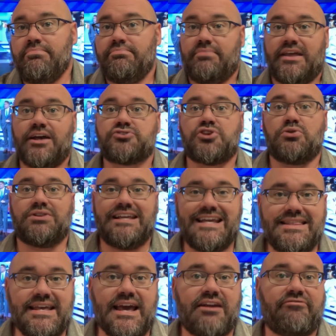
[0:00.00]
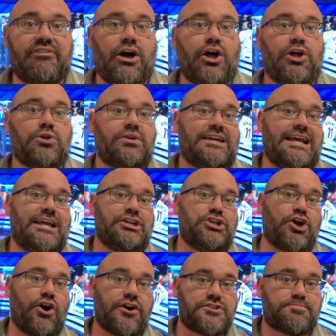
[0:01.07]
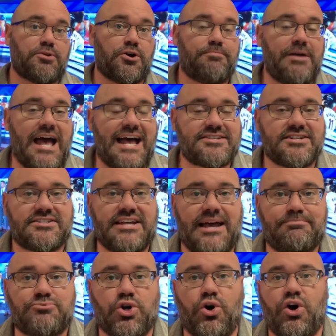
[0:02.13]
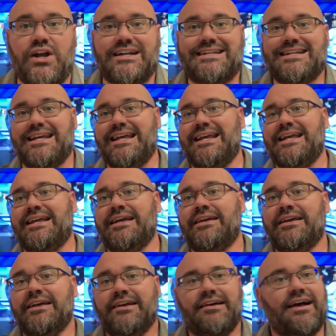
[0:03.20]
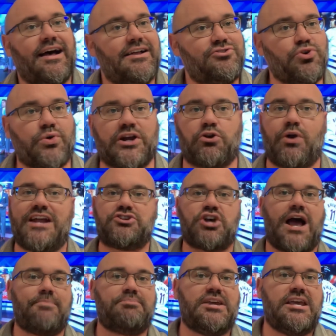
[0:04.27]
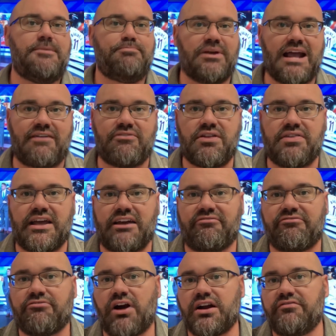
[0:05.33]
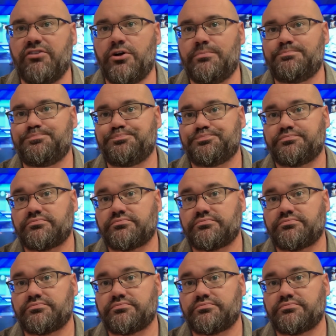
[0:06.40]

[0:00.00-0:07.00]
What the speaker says: They also lead the NFL in yards per pass attempt on D, doing a great job keeping everything in front of them.